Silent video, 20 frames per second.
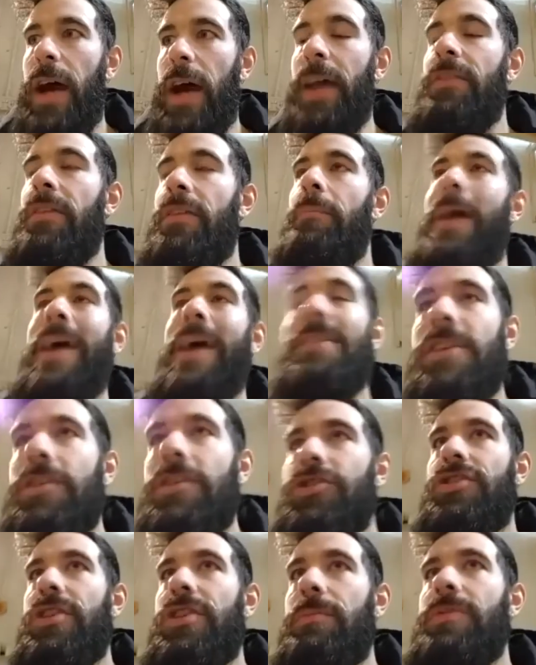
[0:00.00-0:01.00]
and the message
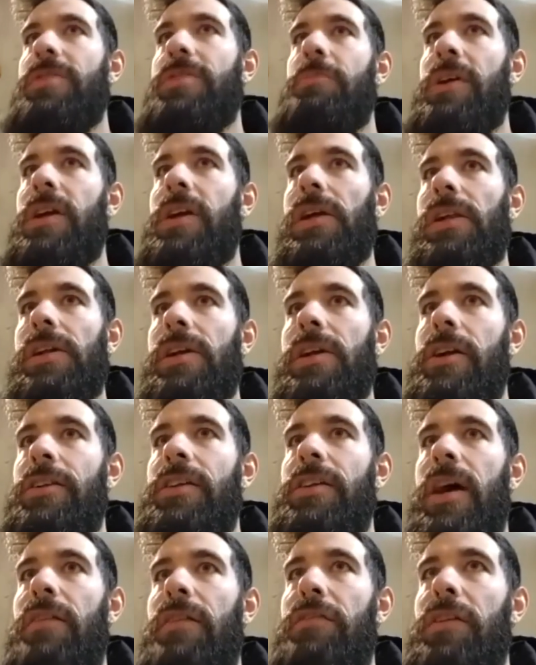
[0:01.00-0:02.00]
seemed to be clear to
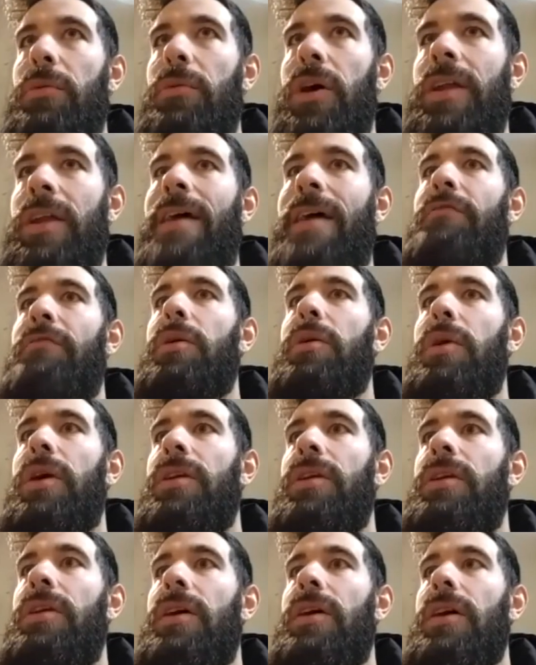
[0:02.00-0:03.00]
everyone.
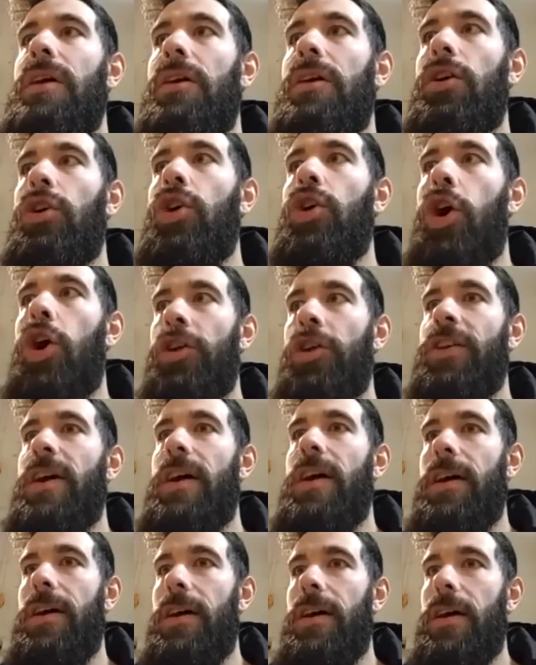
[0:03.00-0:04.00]
Everyone got
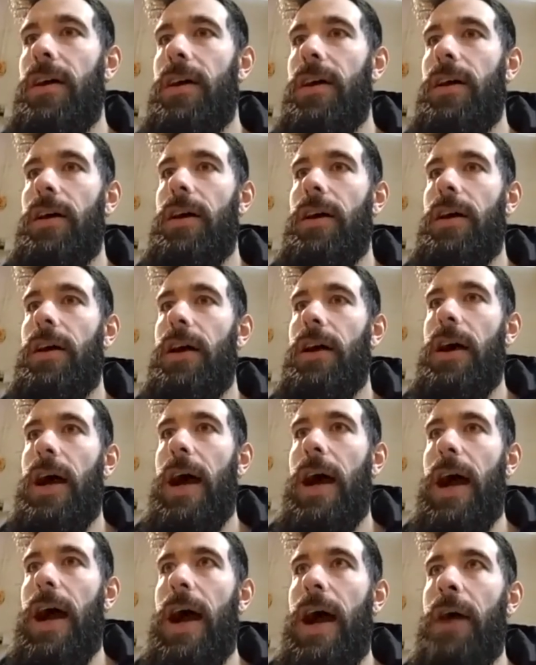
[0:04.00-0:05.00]
it
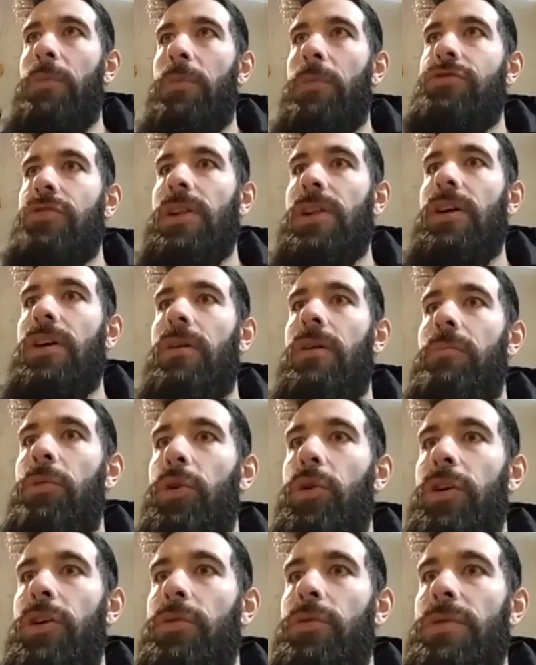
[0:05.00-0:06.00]
and we're really on
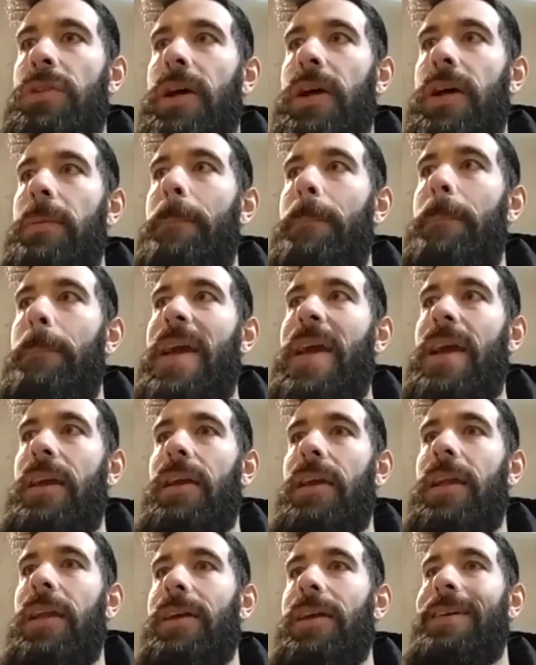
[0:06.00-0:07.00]
board with like make
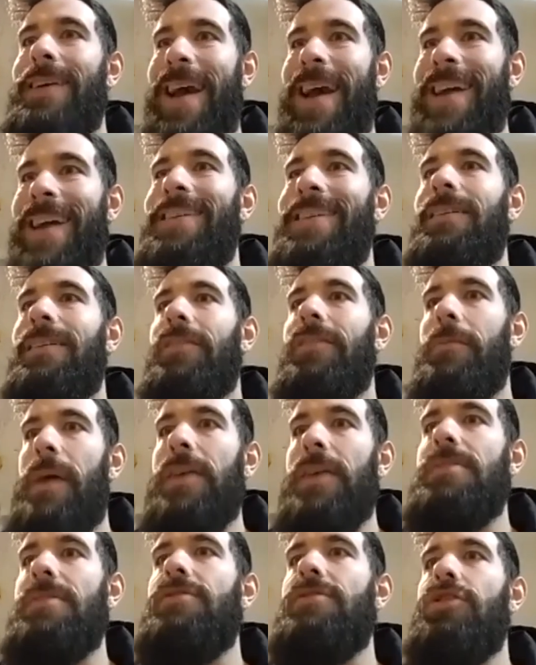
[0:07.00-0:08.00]
like getting the
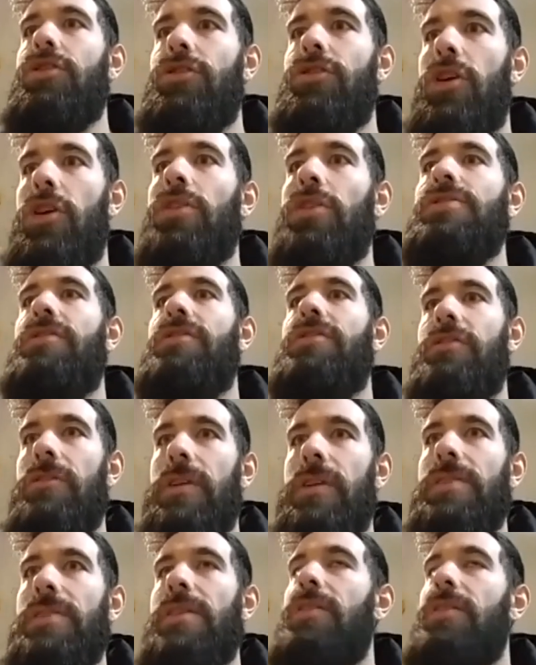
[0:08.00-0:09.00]
message across through
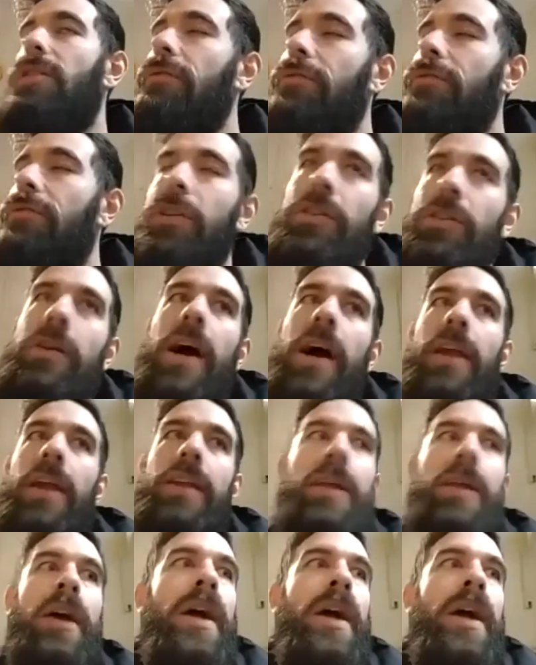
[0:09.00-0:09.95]
this interview and